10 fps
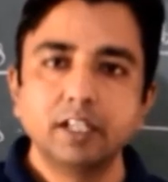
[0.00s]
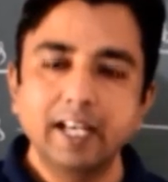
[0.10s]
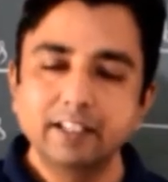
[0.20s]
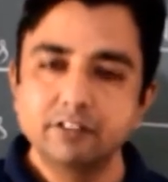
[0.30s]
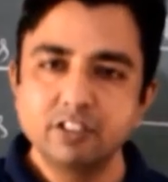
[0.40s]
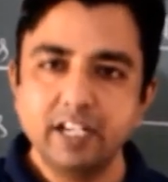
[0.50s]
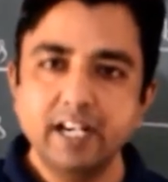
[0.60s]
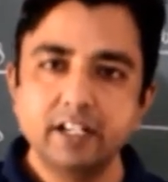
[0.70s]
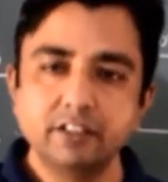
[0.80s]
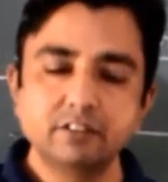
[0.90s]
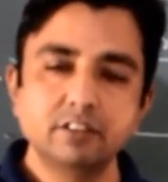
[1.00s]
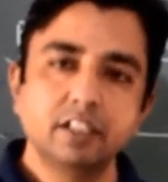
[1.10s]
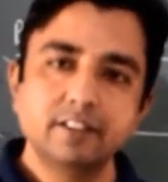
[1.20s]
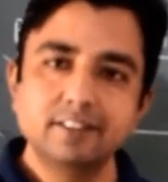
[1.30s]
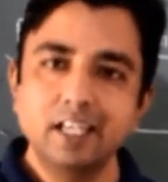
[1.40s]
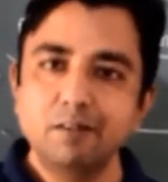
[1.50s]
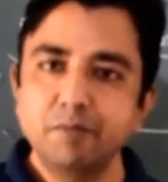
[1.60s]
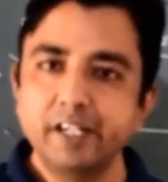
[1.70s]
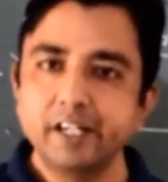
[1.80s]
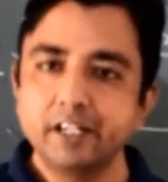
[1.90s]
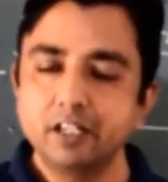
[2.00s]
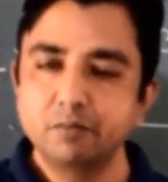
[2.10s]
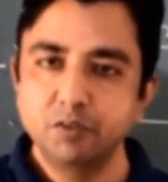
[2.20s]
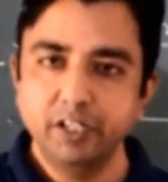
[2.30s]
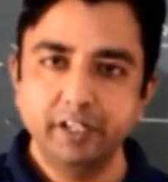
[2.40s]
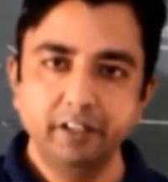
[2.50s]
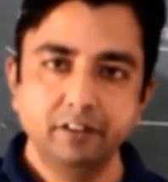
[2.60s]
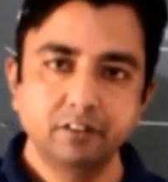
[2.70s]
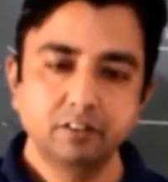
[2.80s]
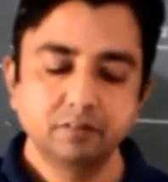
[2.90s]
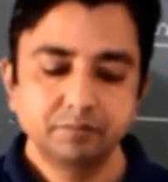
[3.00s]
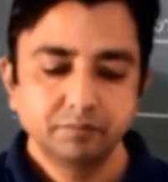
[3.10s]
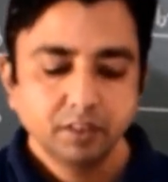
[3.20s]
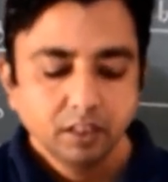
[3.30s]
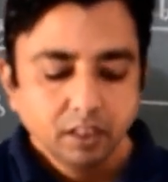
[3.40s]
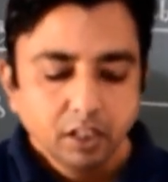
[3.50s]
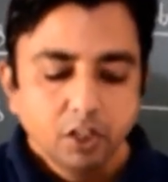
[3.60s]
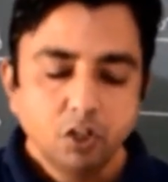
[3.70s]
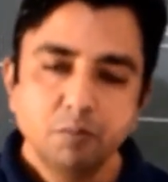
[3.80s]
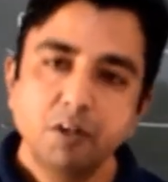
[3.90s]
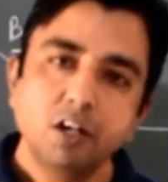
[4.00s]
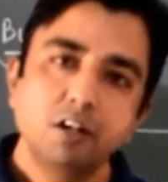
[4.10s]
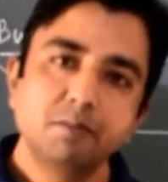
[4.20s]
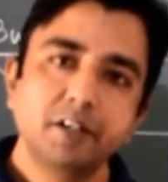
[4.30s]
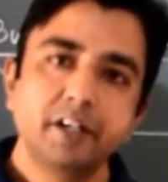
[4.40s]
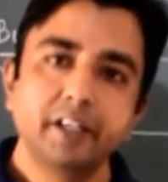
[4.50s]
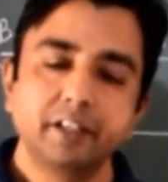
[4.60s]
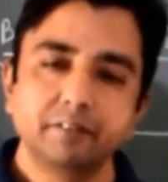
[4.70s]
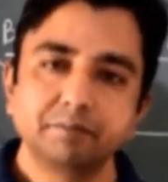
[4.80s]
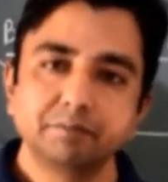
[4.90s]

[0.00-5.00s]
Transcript: and the second is cell-mediated immunity. Humoral immunity,